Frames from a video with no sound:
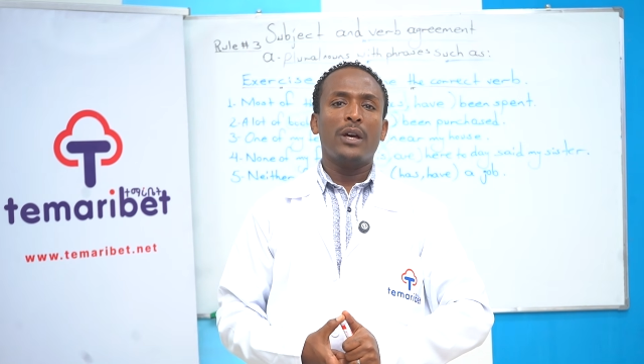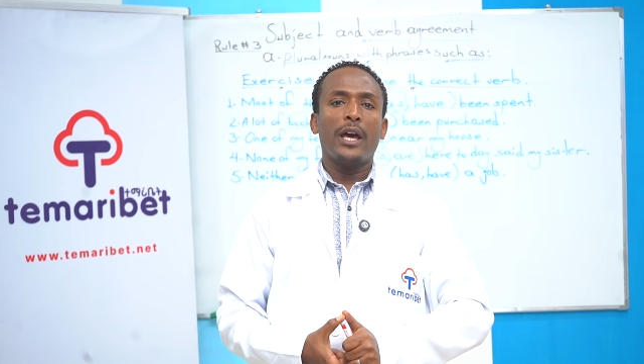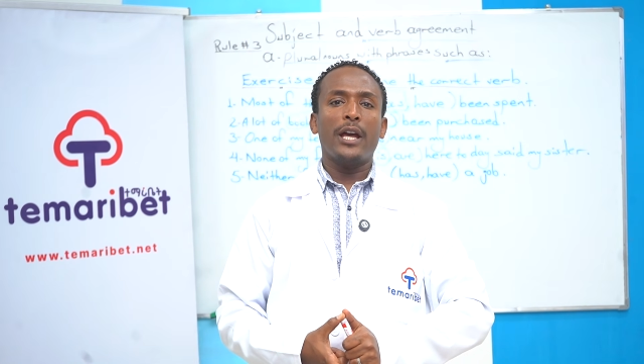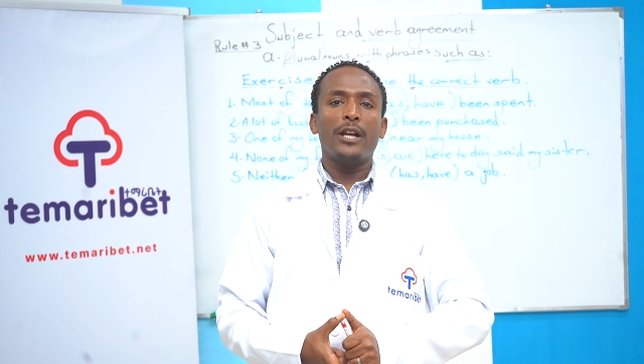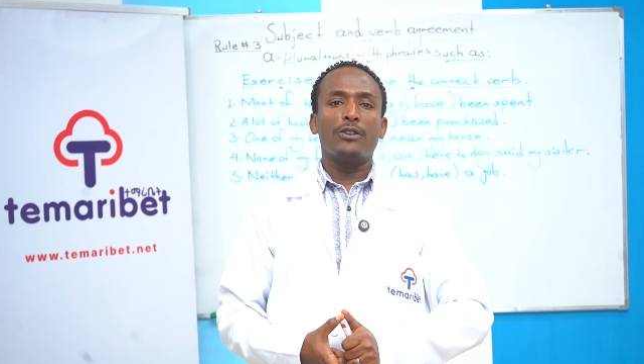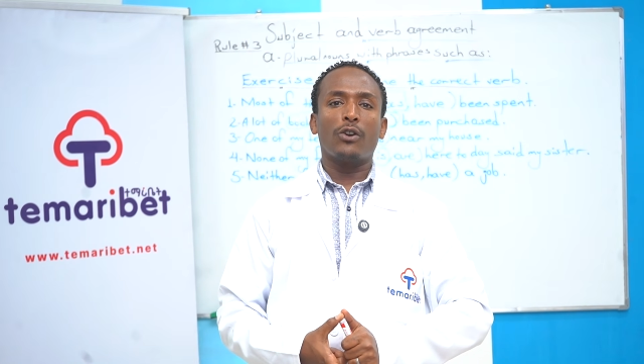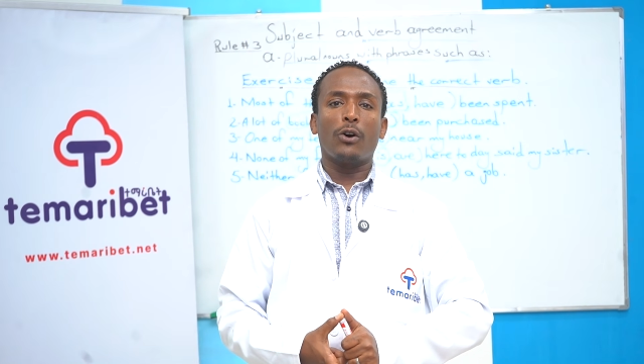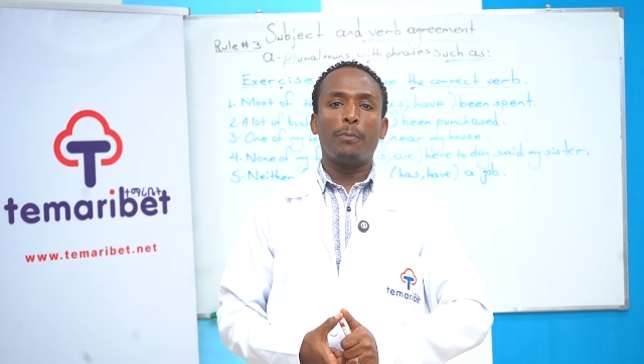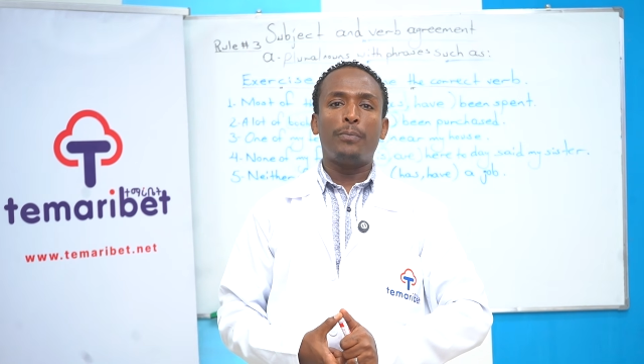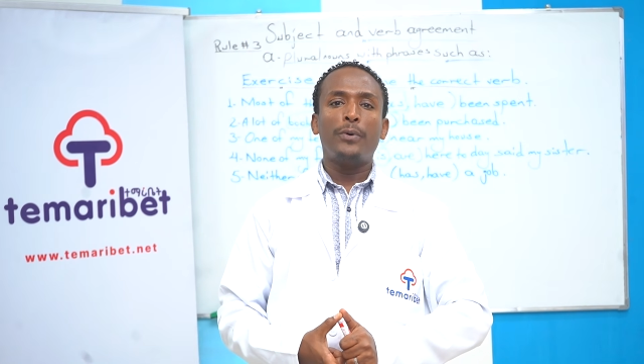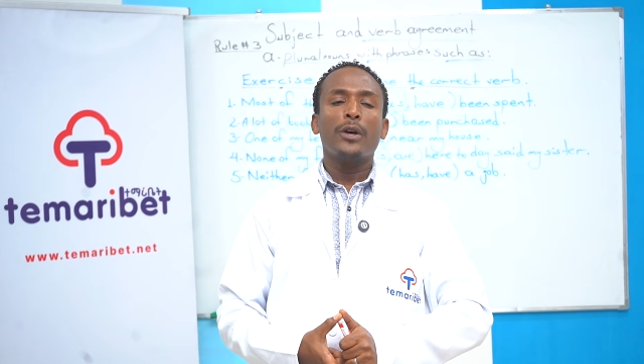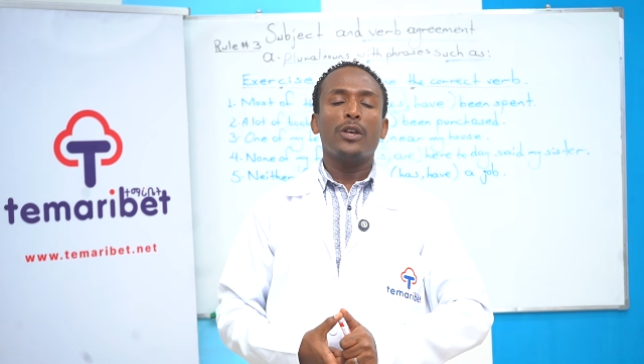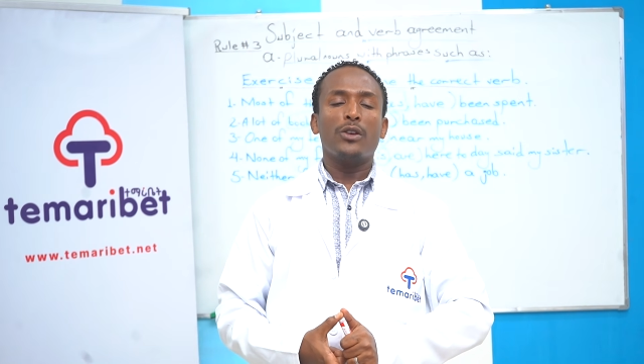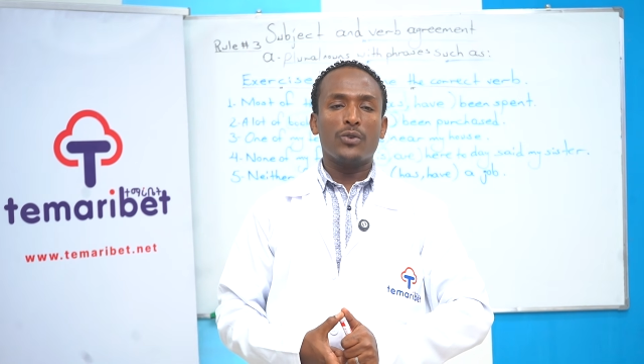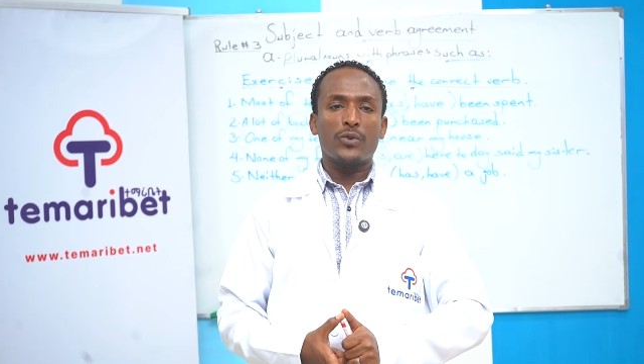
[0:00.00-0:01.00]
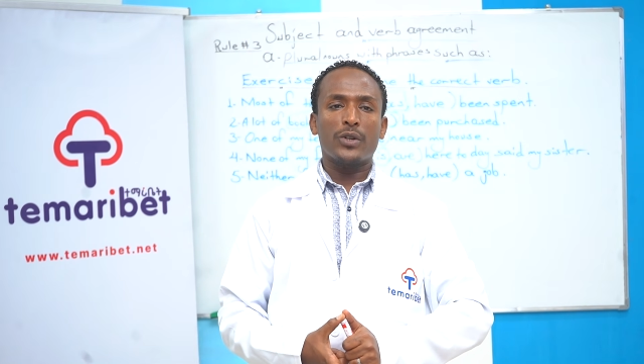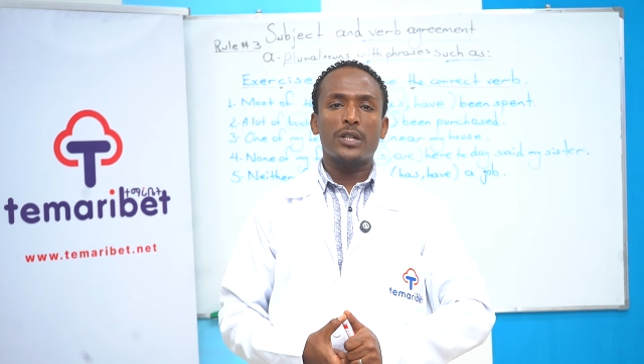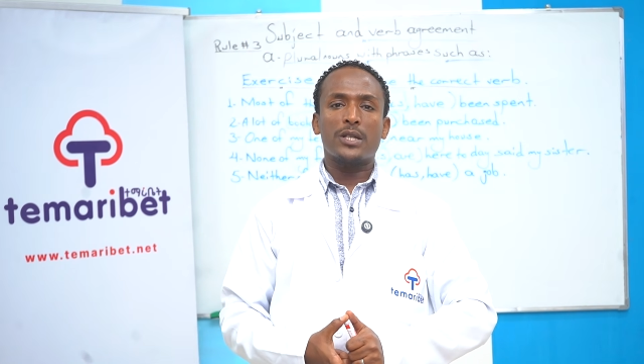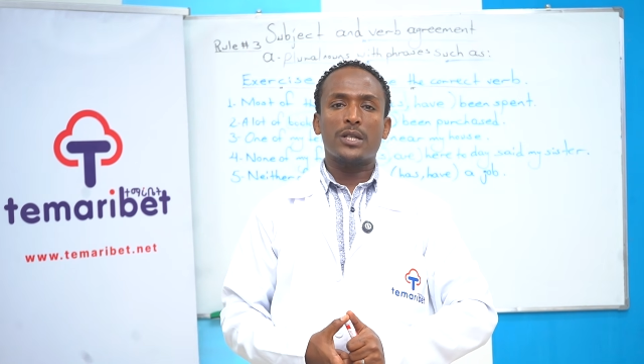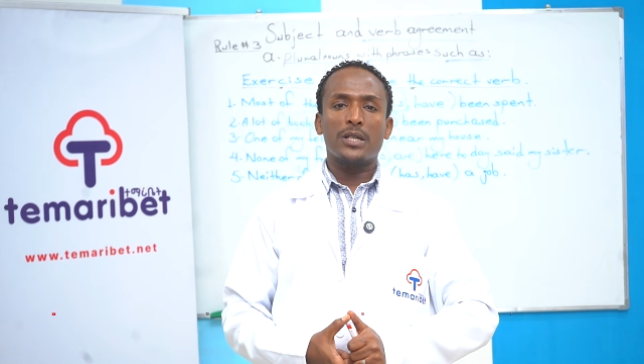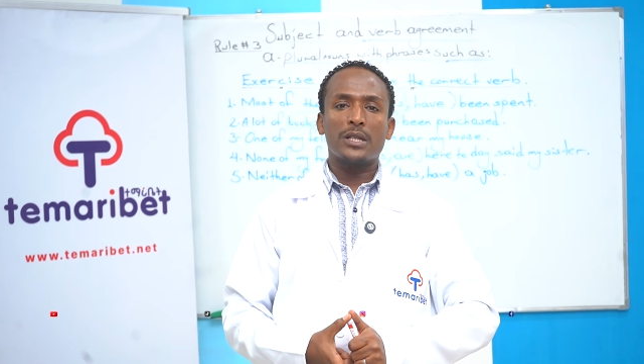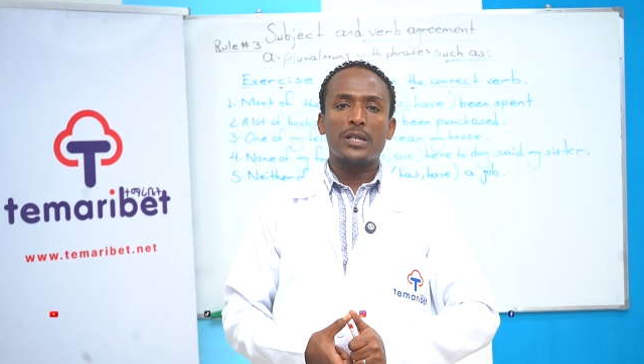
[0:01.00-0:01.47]
and drop your
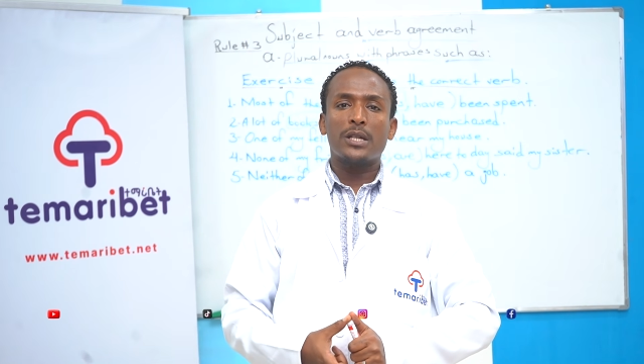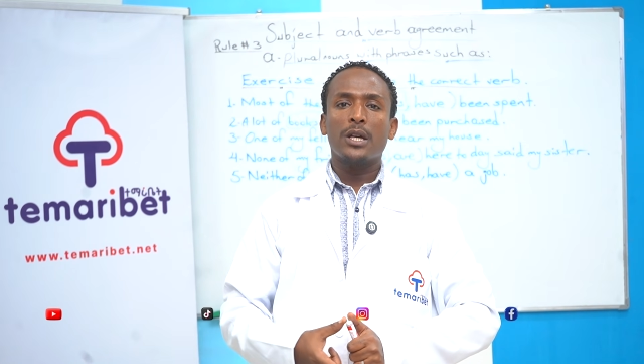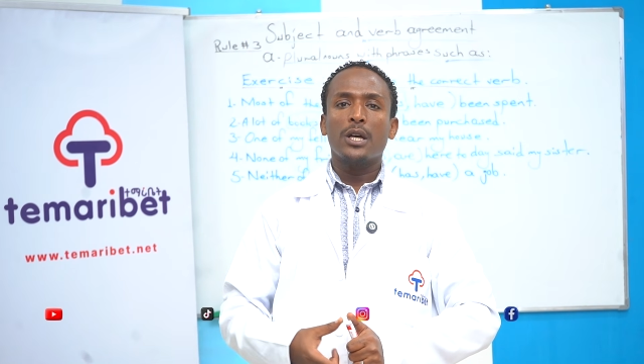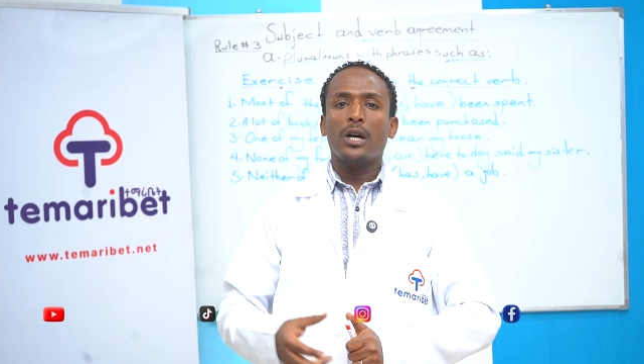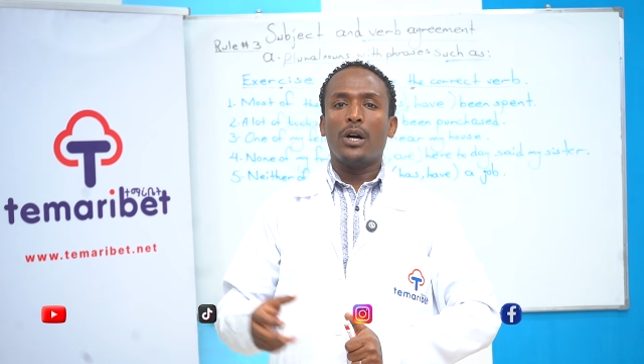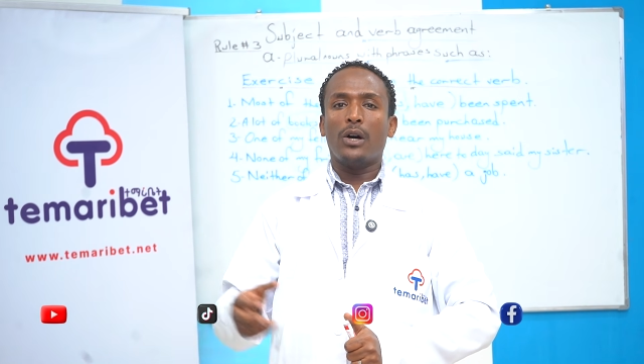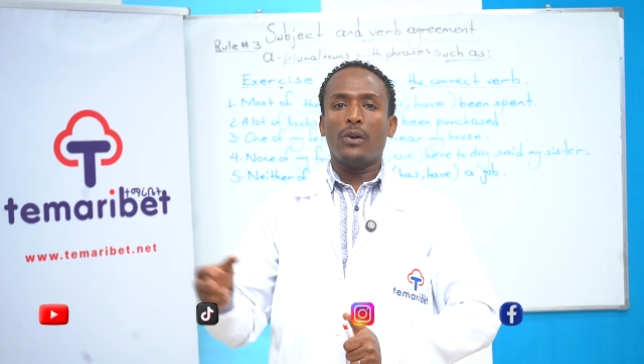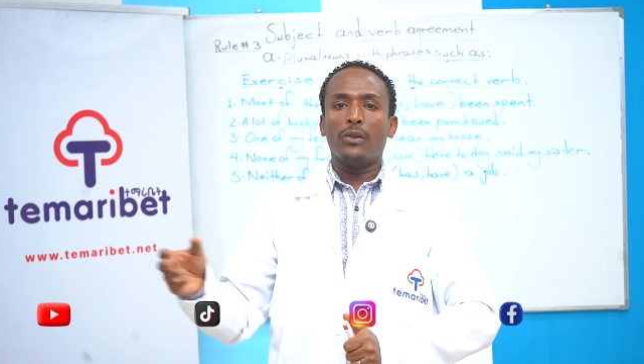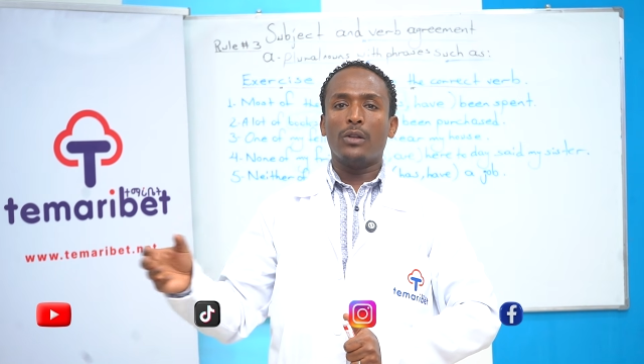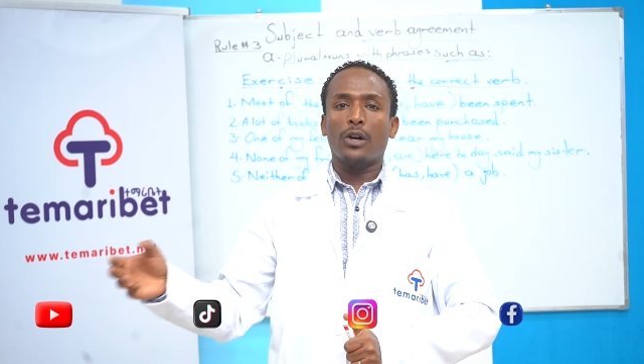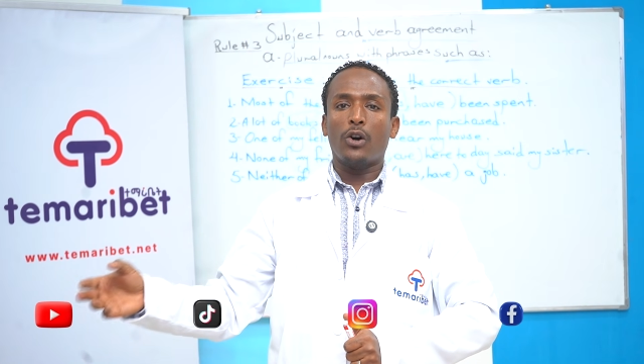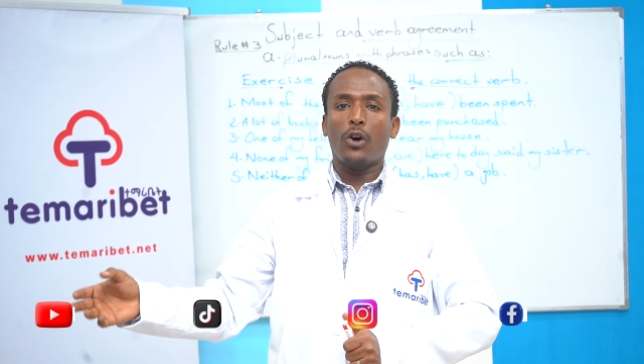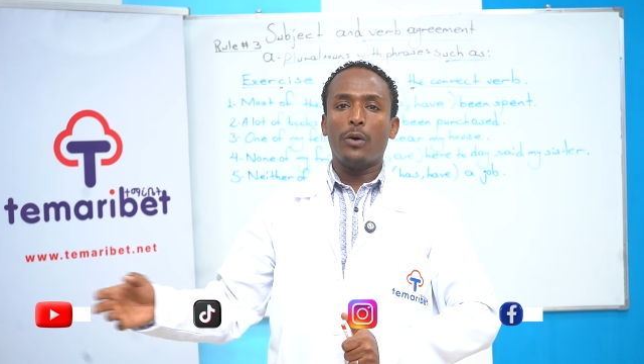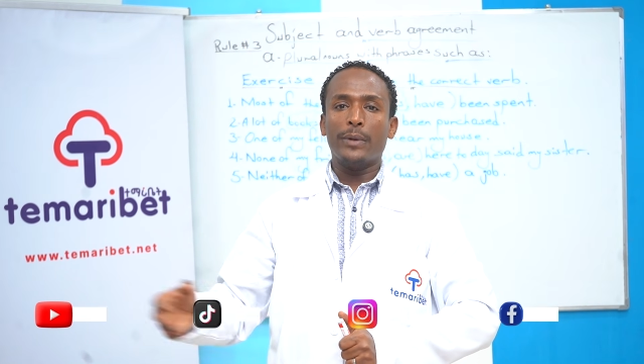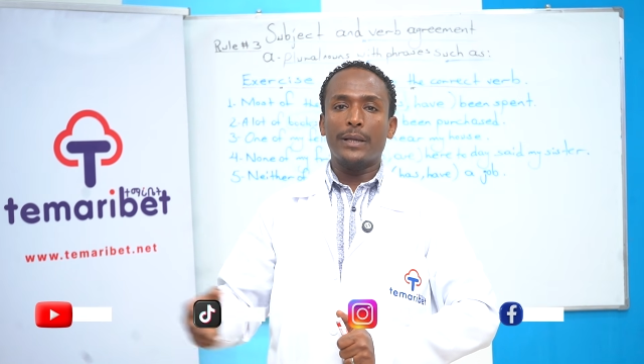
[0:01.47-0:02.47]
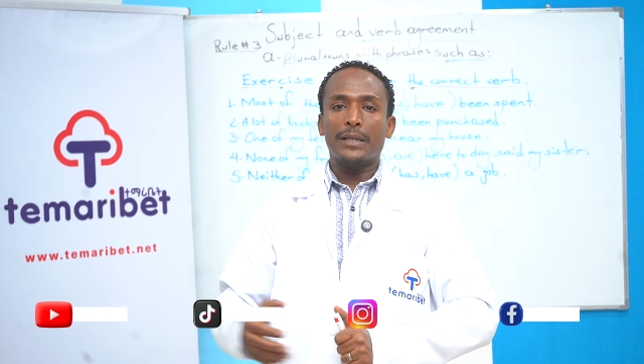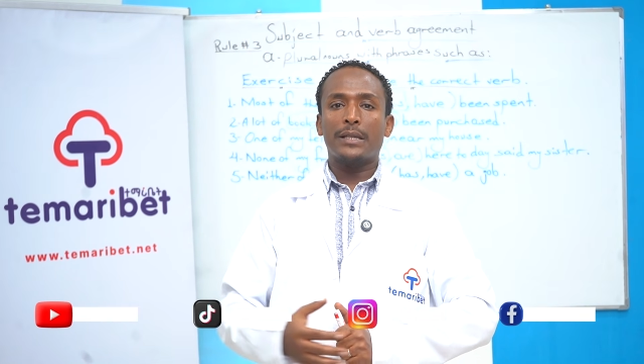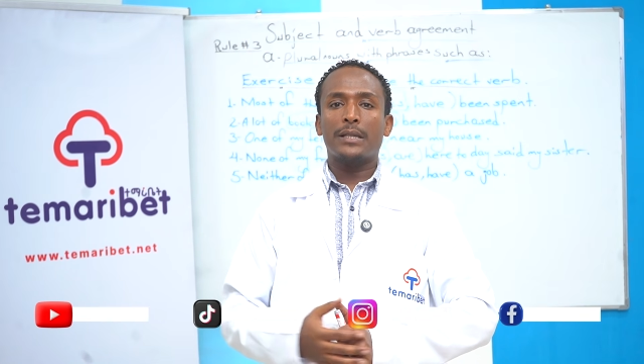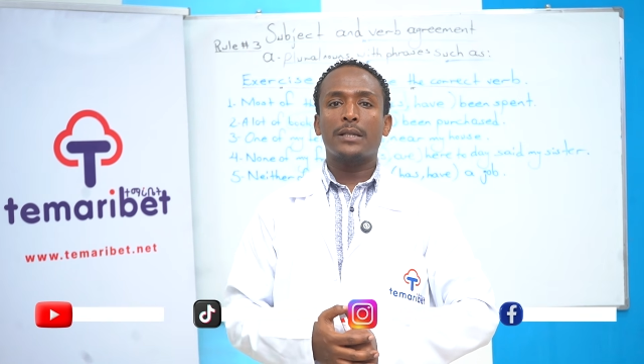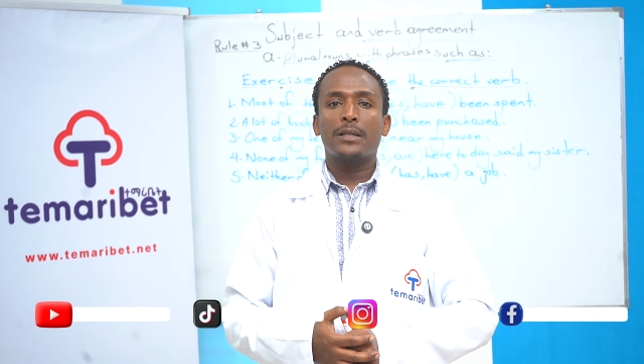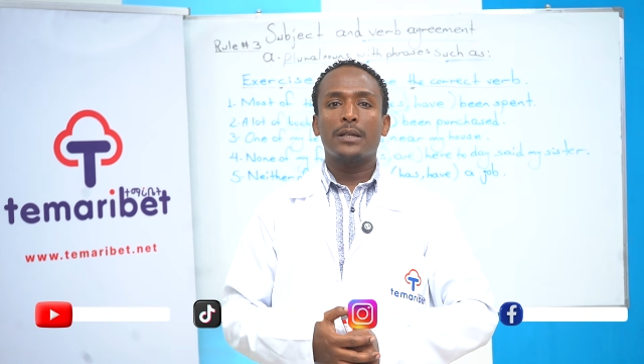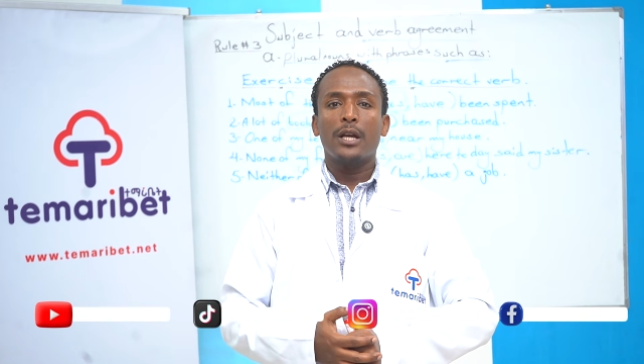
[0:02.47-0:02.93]
questions on the
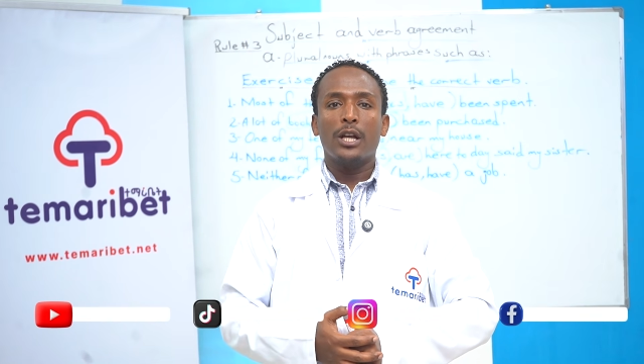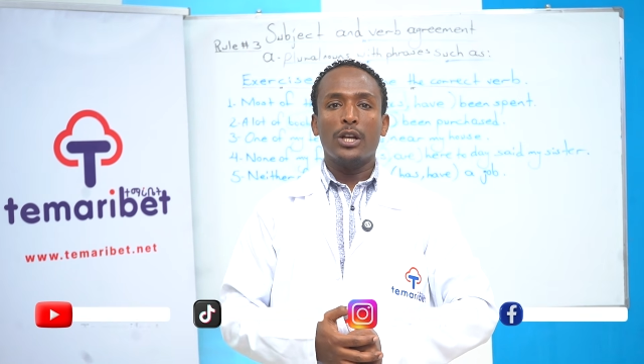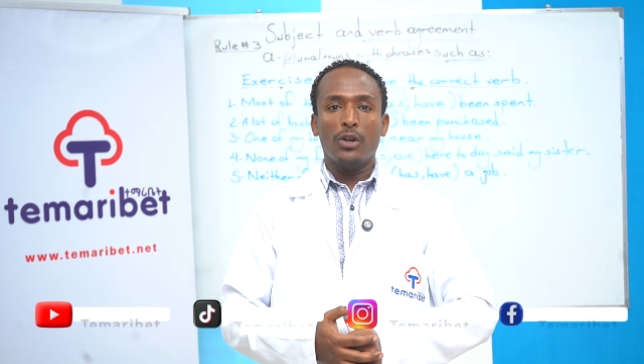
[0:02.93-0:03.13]
comments.